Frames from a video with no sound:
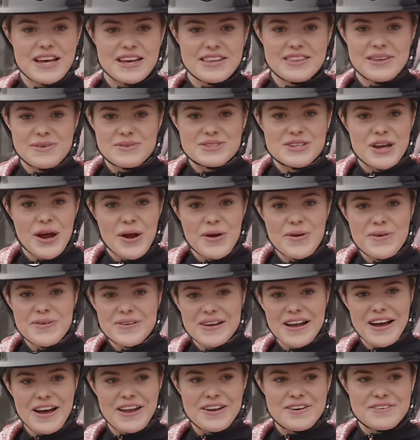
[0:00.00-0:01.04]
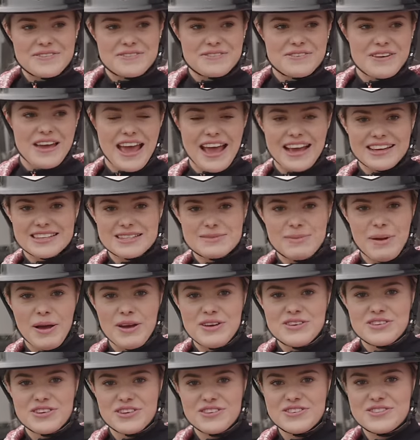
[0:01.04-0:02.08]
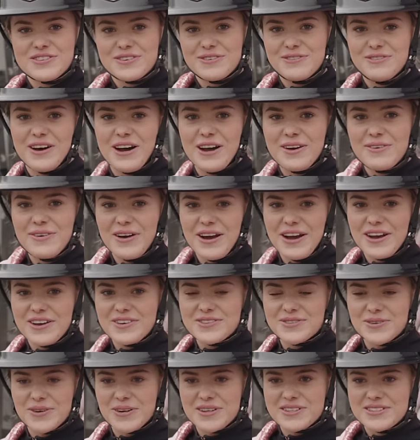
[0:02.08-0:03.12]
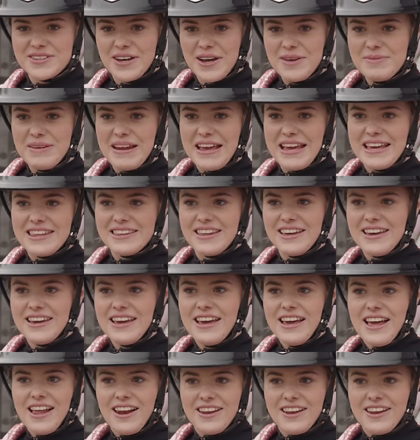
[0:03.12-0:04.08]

like there was no kind of explosions or fireworks or excitement either.